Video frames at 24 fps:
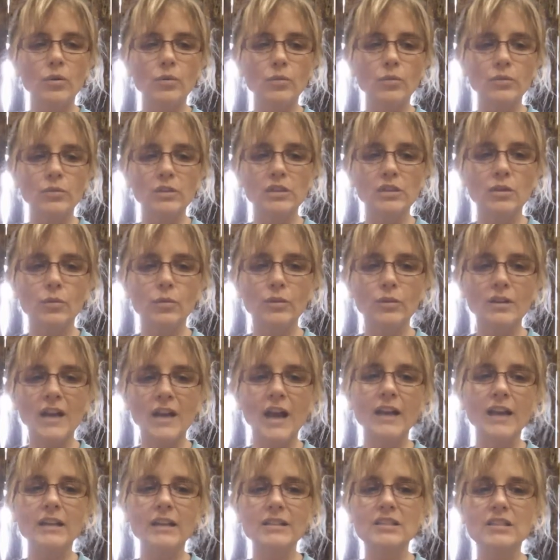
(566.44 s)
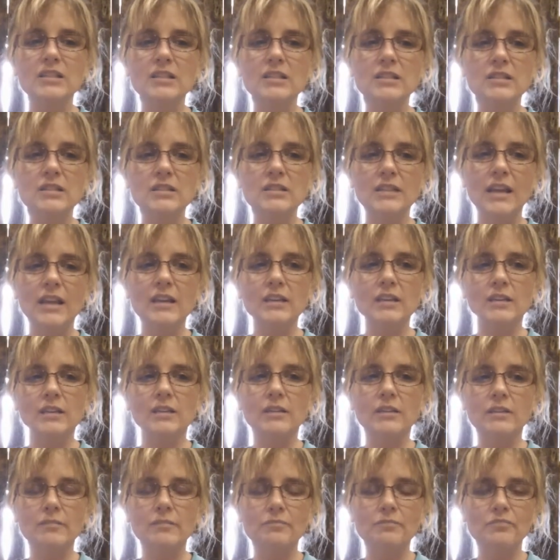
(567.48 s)
you know, we're not kind
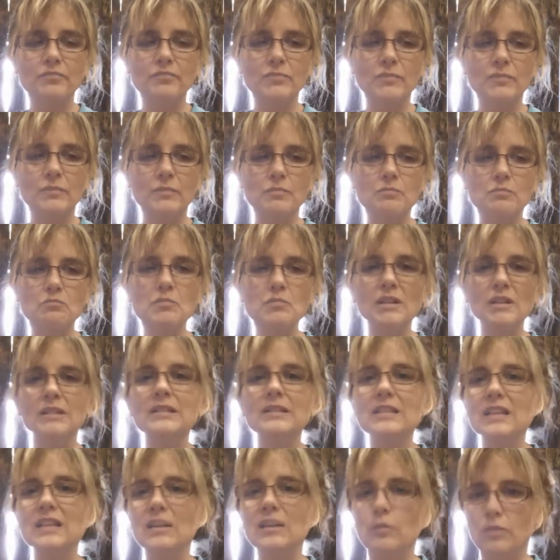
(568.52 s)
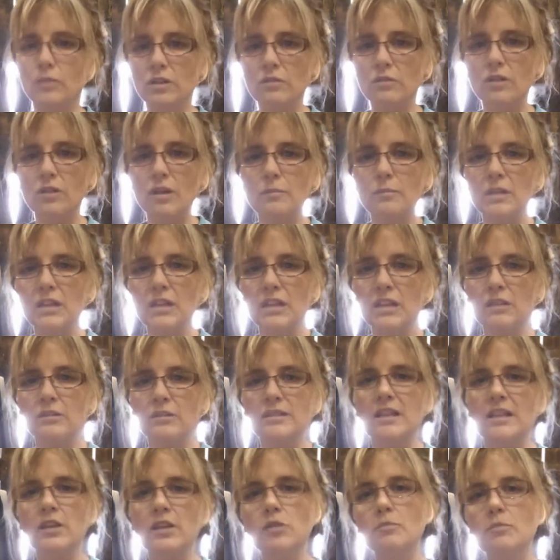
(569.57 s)
of militant when you come in here
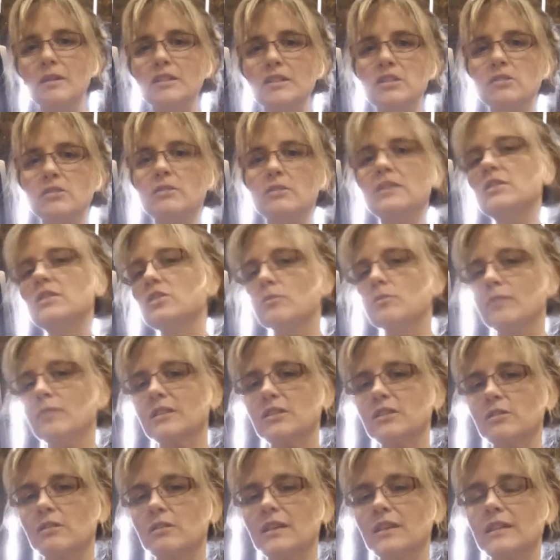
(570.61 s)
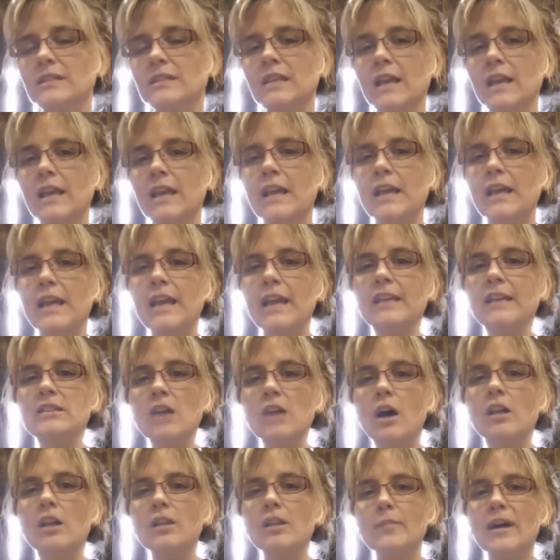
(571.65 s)
saying you must do this, you must do this. It's
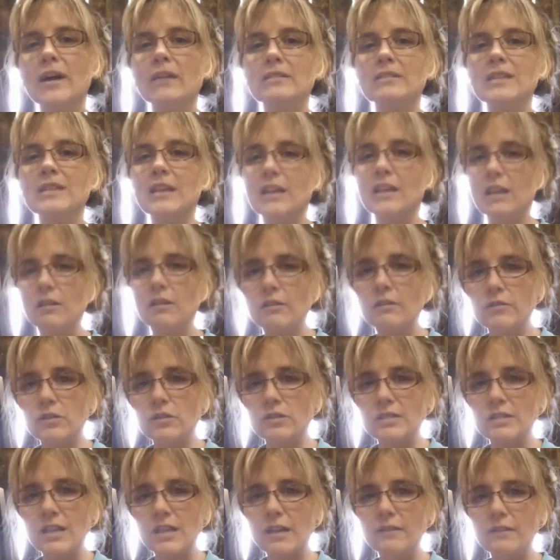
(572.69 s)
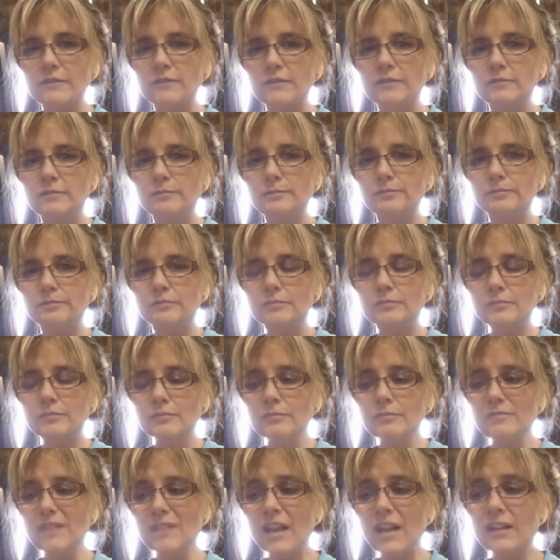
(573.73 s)
all about take care of yourself.
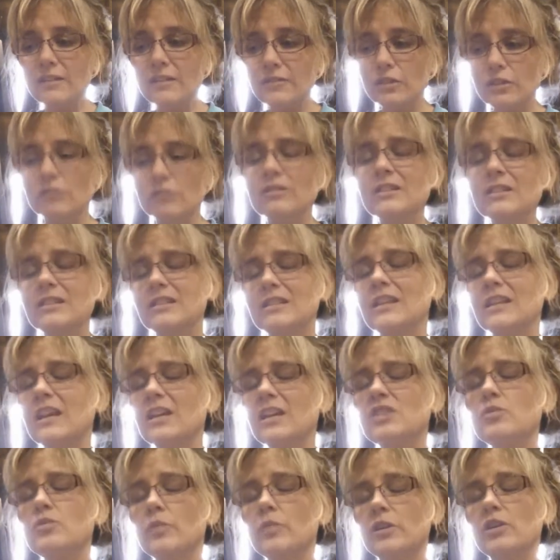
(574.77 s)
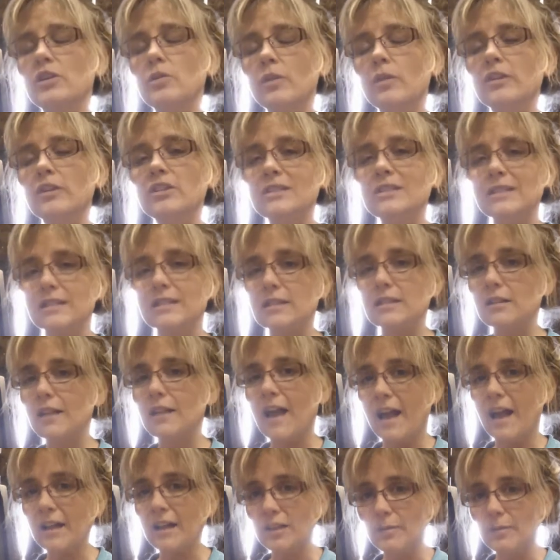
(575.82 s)
And if you're in the stage where you are still
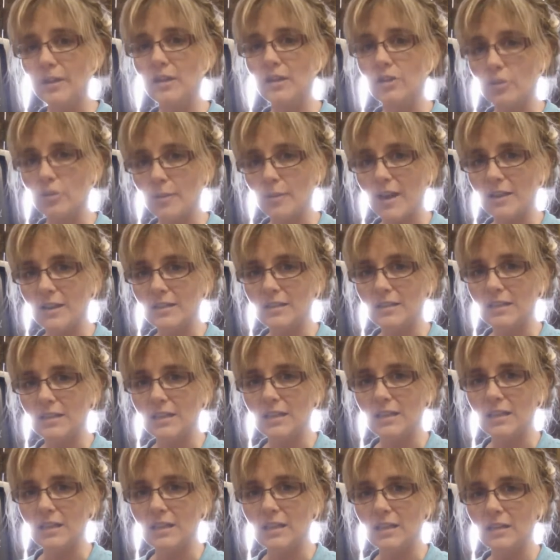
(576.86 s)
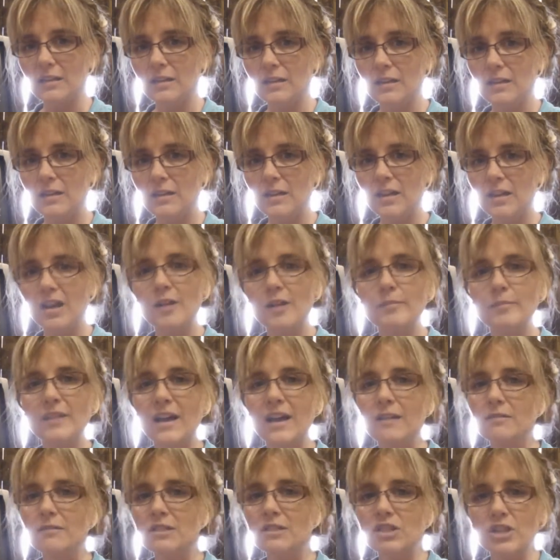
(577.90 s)
acclimating your body to the heat, come
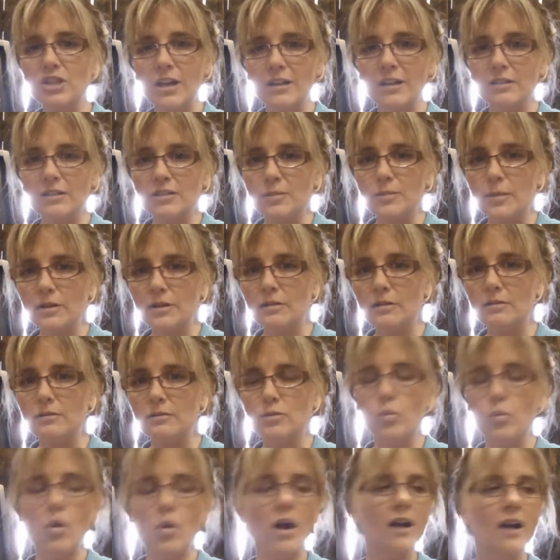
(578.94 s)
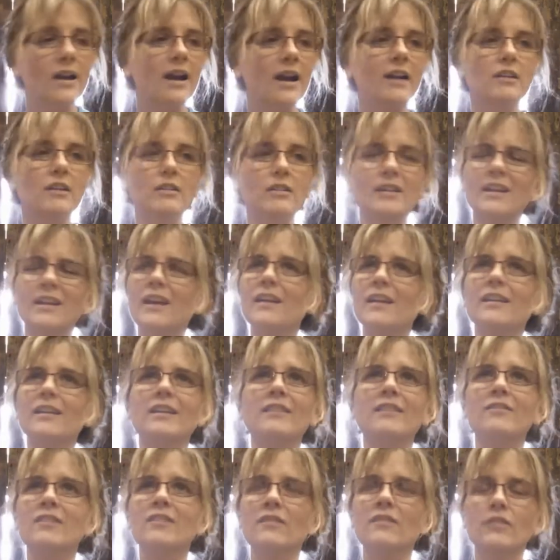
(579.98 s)
down to child's pose. Walk out of the, heck,
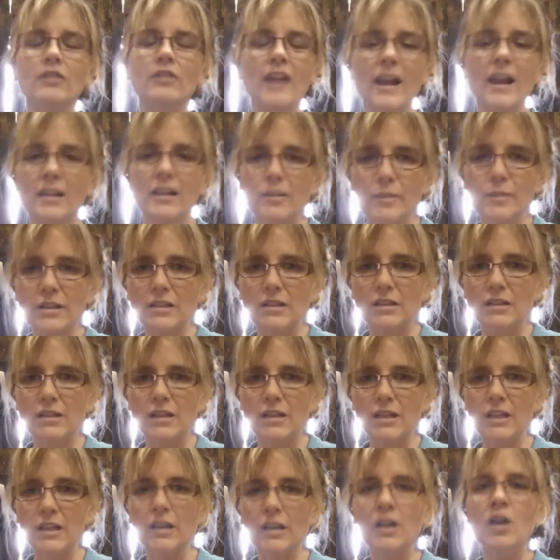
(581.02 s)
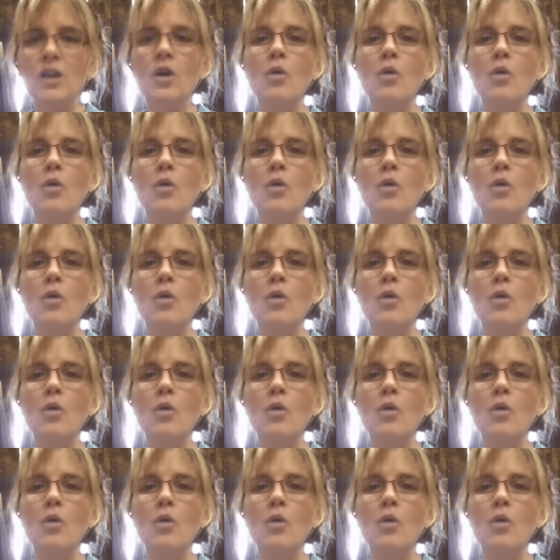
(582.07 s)
even if you're acclimated to the heat,